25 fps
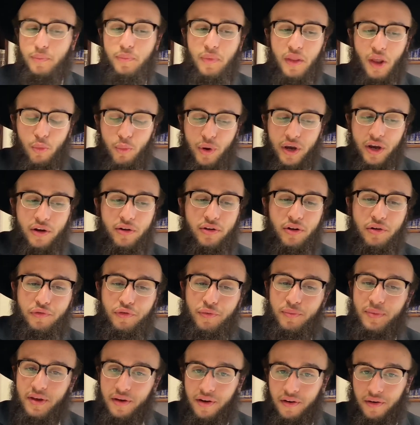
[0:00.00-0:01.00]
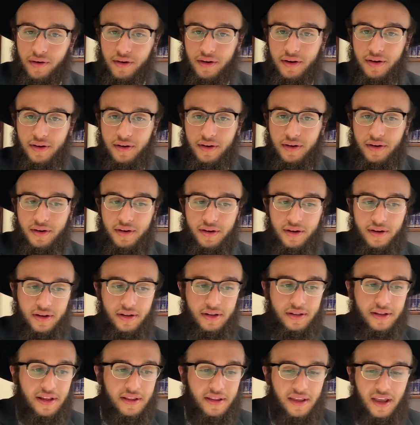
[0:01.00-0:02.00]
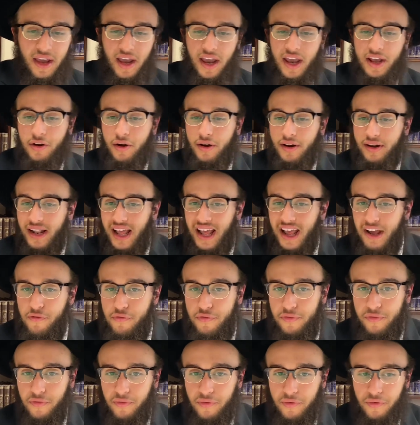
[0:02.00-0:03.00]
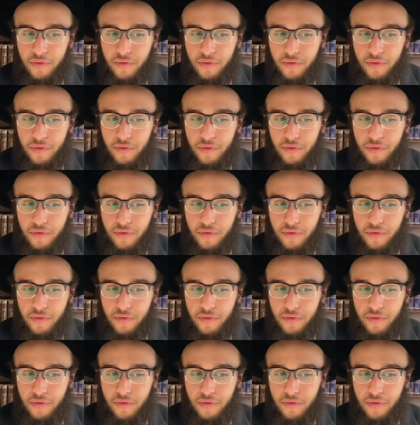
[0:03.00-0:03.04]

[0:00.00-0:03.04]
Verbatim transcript: We can learn from here that in our life,